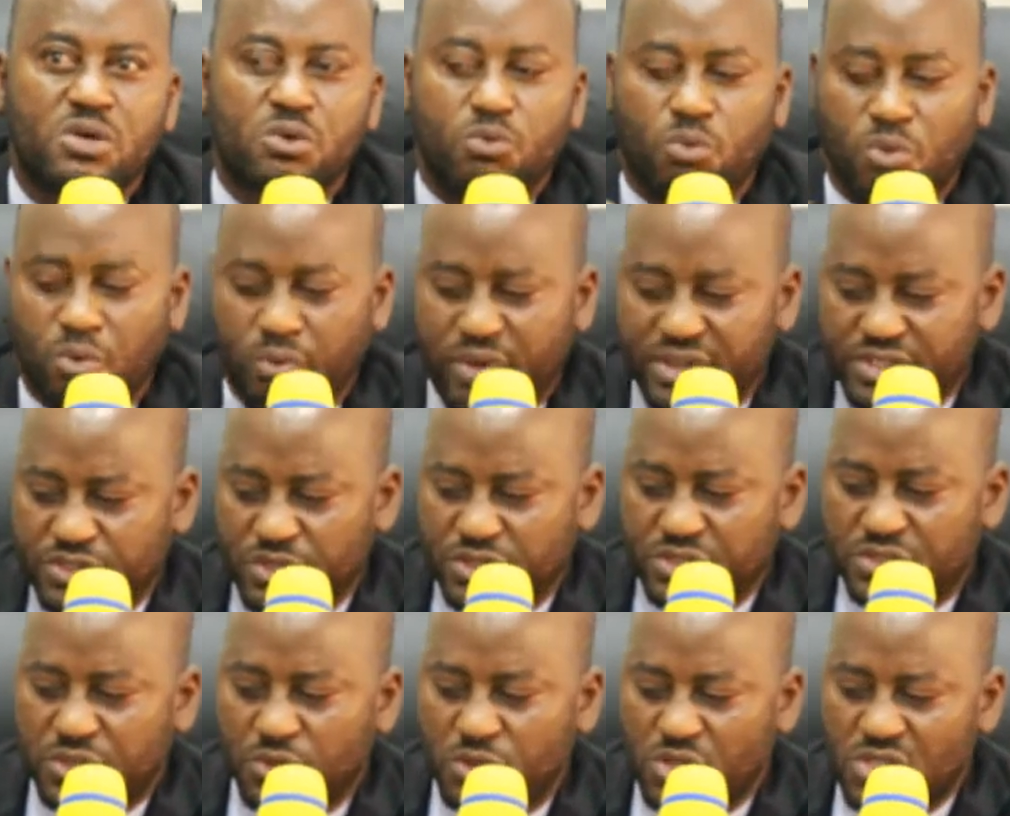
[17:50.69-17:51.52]
we want to
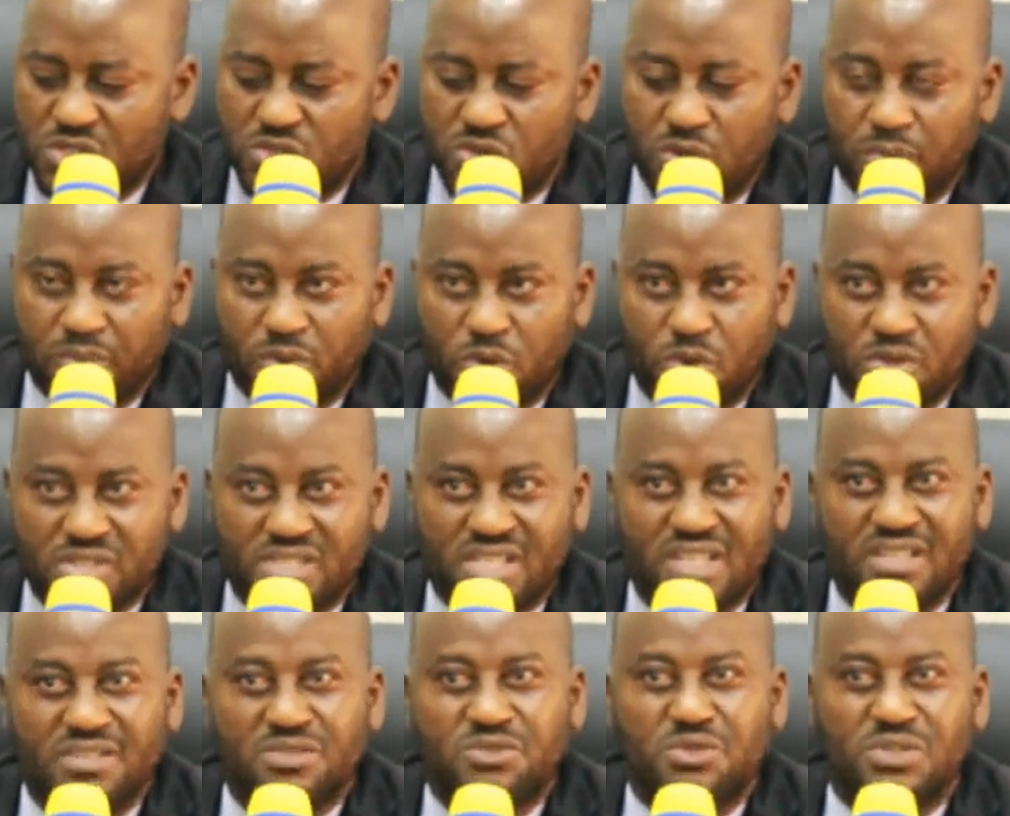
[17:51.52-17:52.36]
introduce some laws
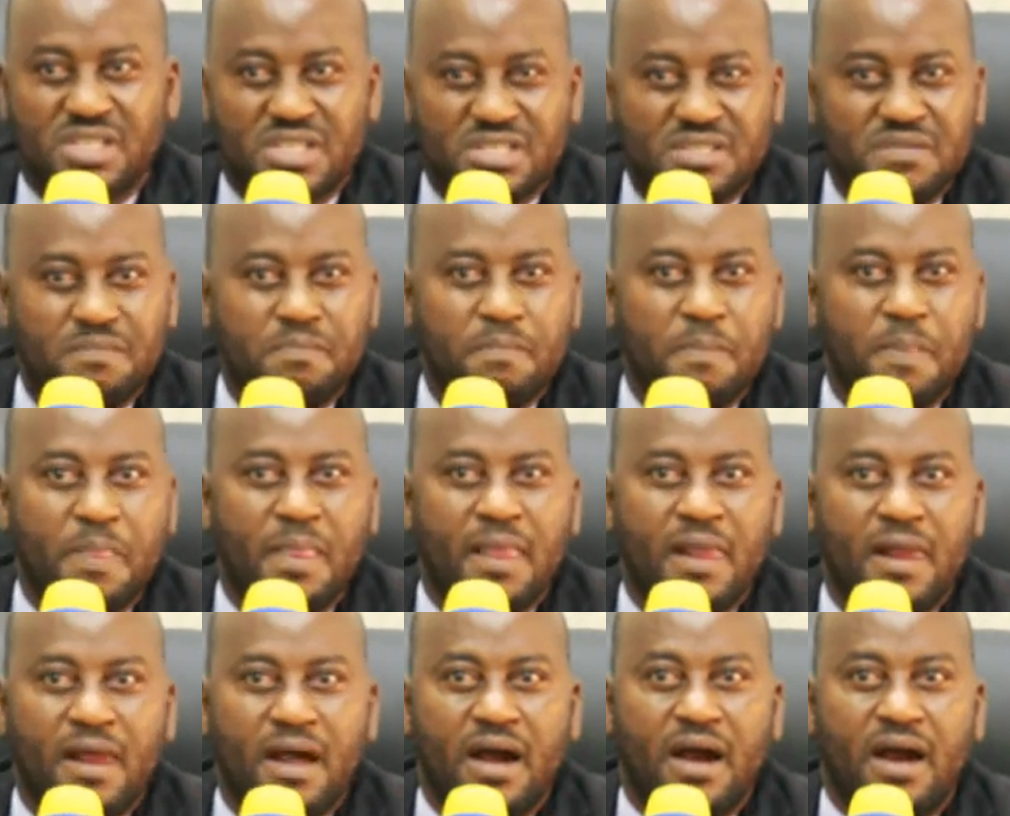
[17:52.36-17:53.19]
into this
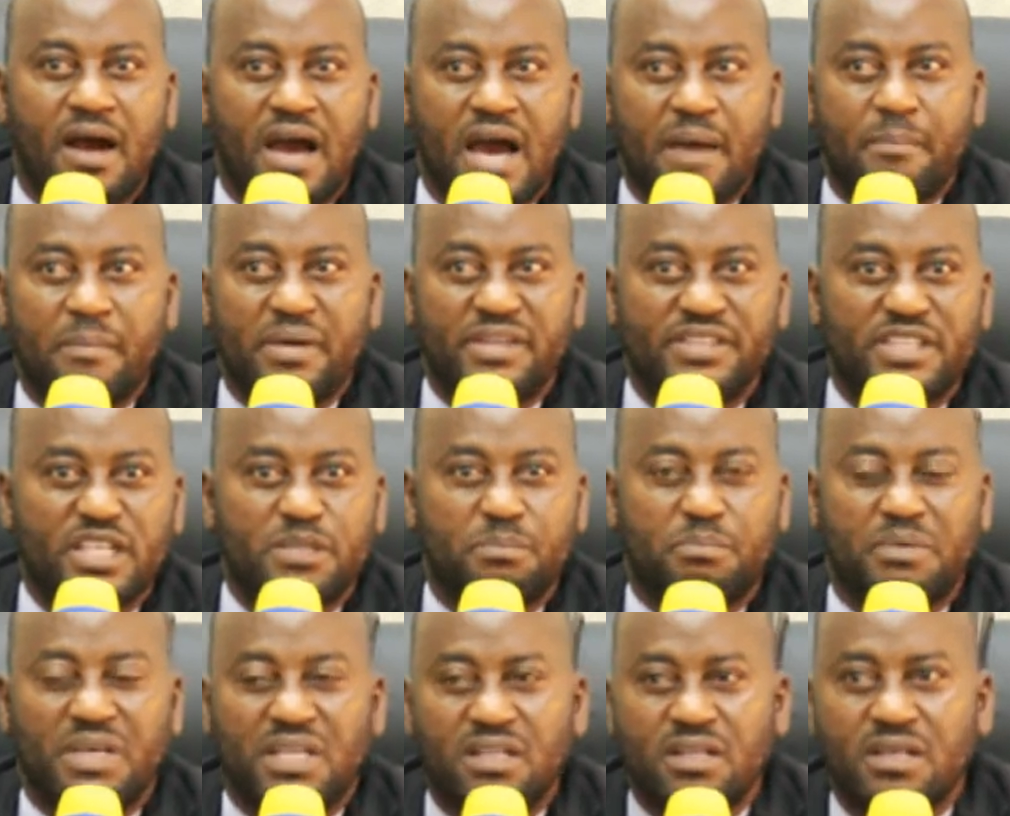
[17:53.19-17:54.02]

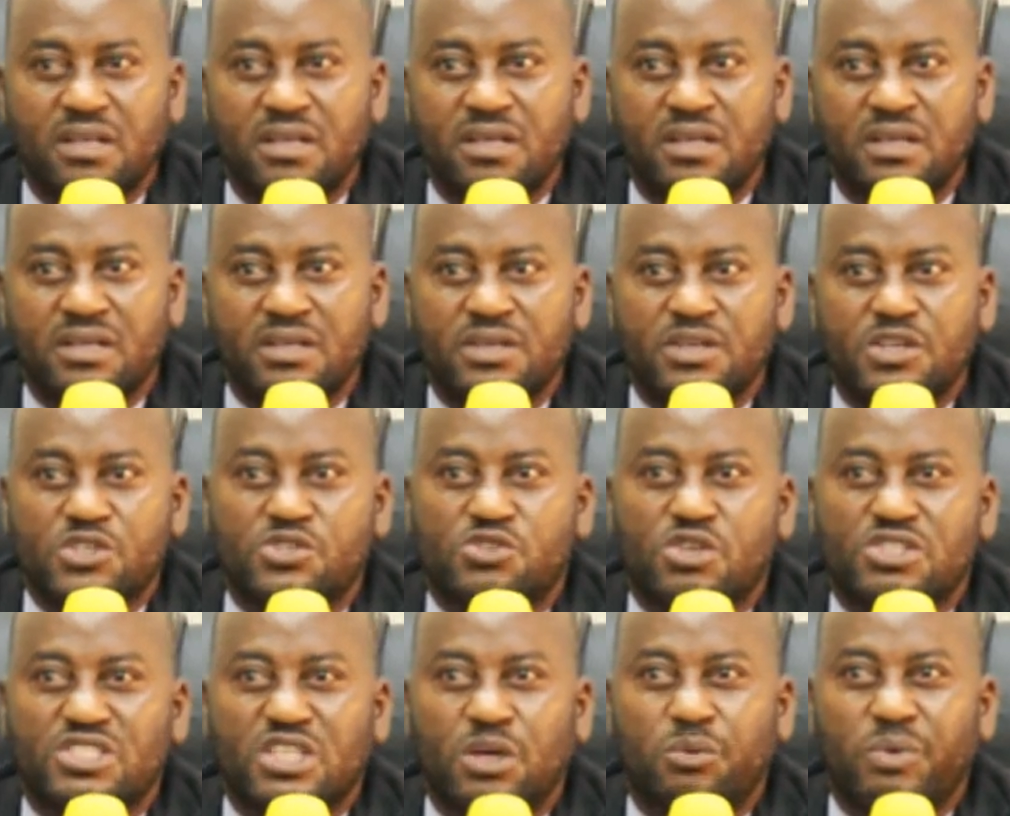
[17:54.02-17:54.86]
amended bill in
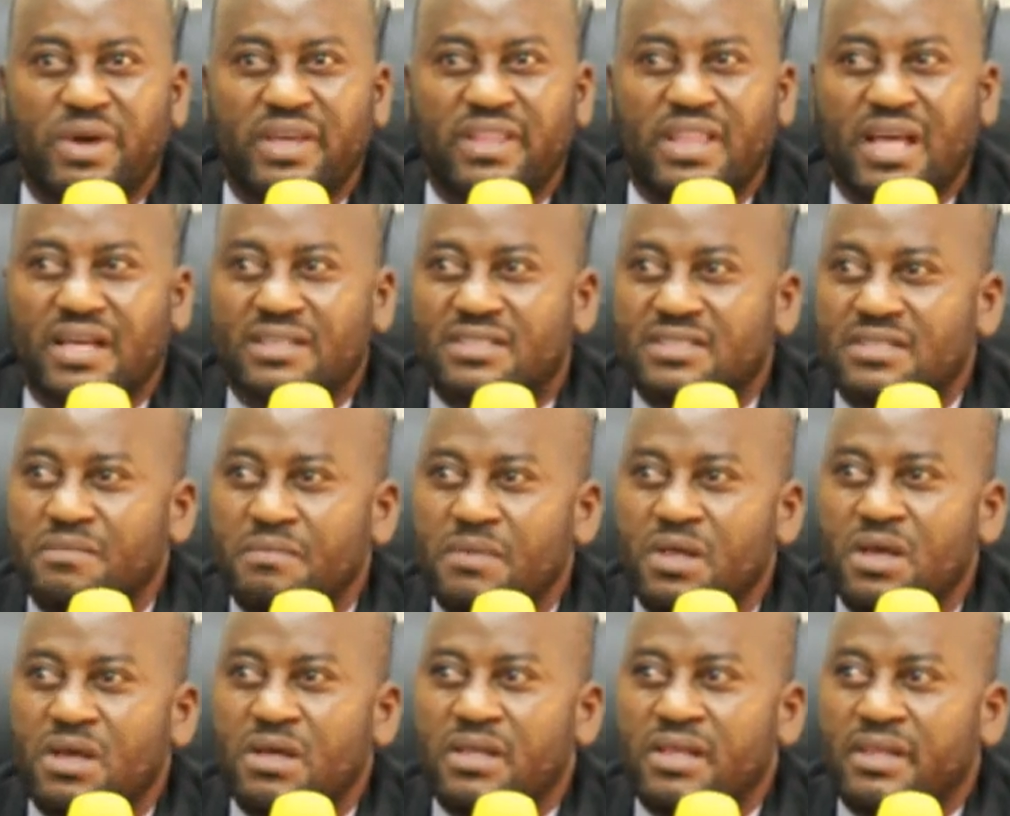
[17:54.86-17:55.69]
such a way that
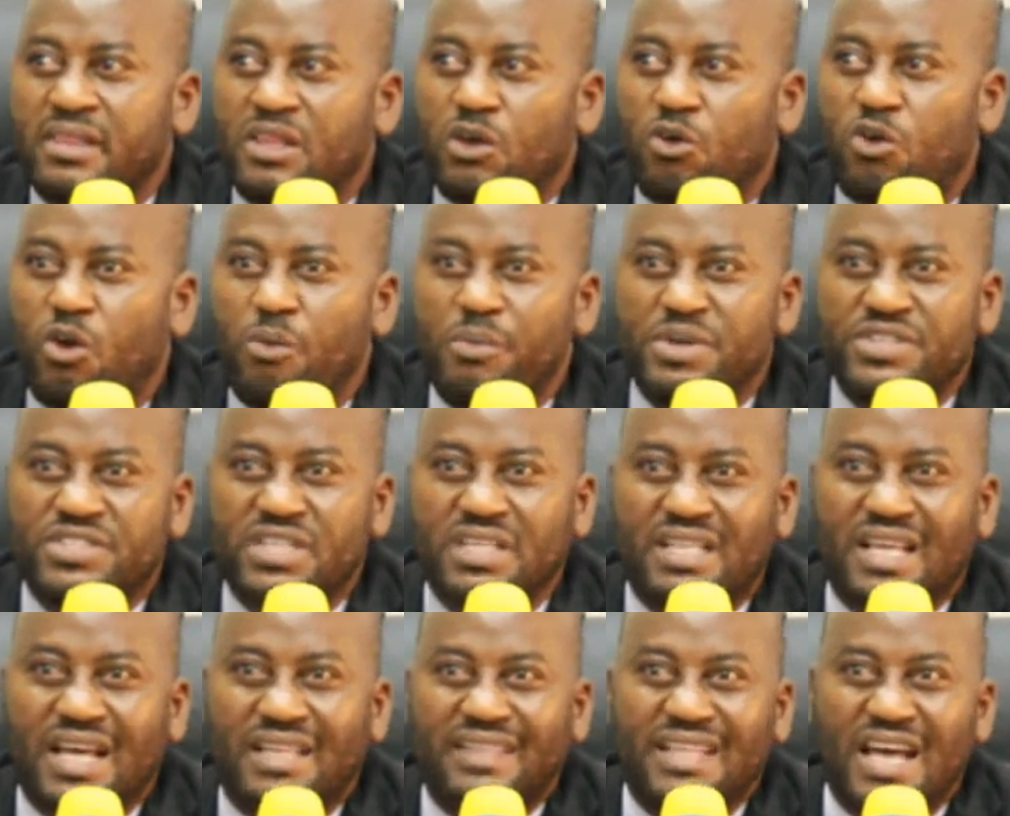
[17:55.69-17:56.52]
the
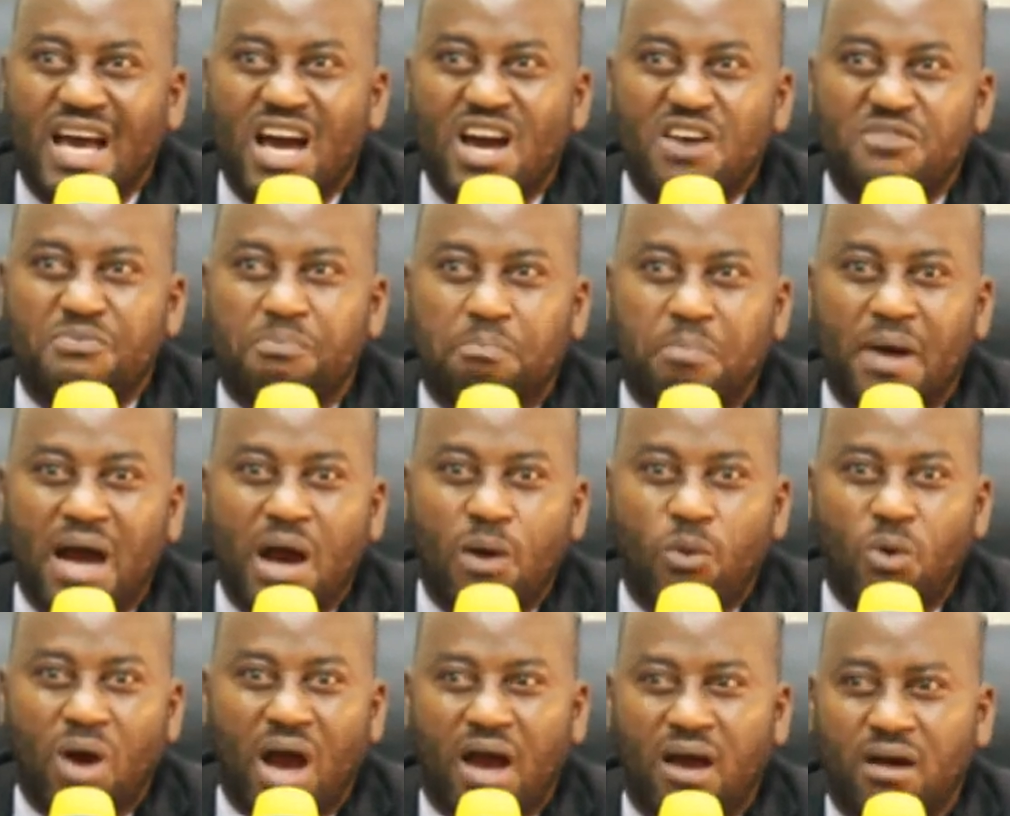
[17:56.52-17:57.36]
Commission can have
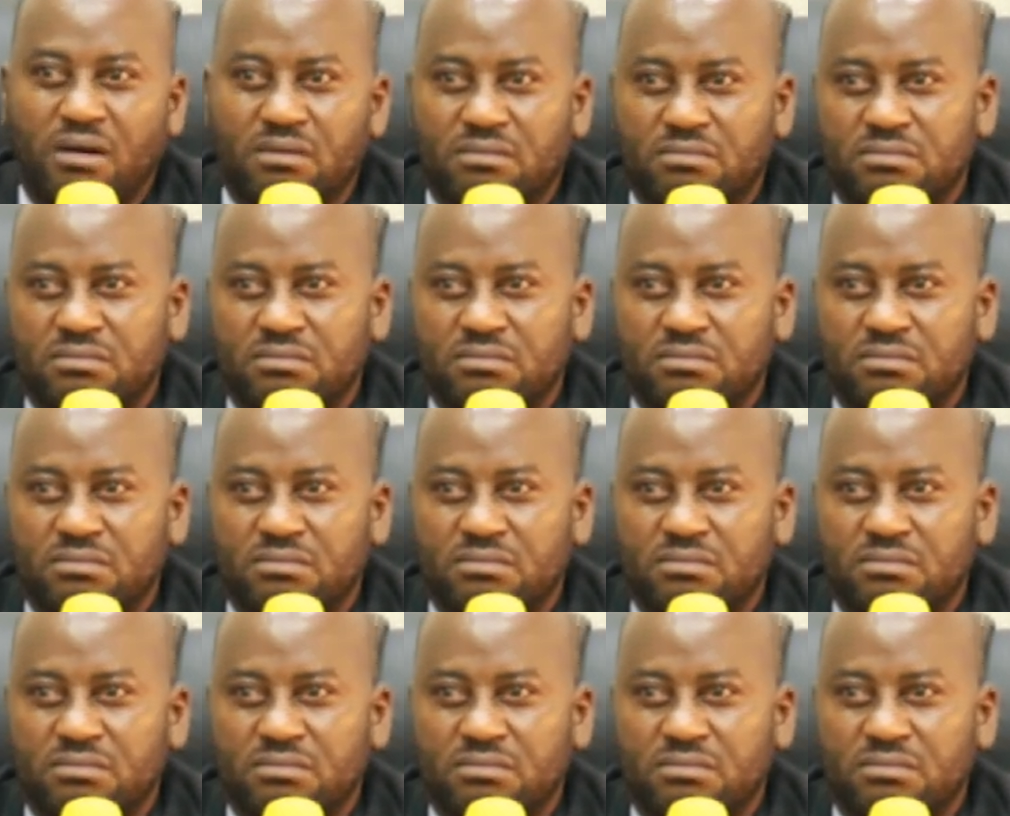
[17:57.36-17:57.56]
power